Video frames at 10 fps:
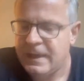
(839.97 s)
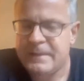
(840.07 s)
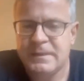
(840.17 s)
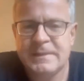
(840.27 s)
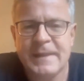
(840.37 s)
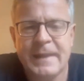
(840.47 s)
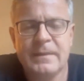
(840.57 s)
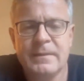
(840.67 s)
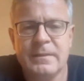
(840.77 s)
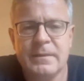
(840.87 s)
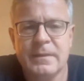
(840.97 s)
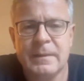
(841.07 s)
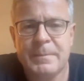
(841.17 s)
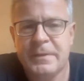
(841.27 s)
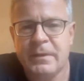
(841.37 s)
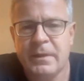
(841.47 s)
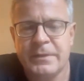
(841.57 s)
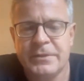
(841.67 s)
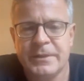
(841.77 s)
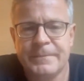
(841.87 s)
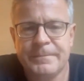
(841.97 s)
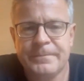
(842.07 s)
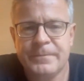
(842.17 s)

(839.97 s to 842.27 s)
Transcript: And the second pathology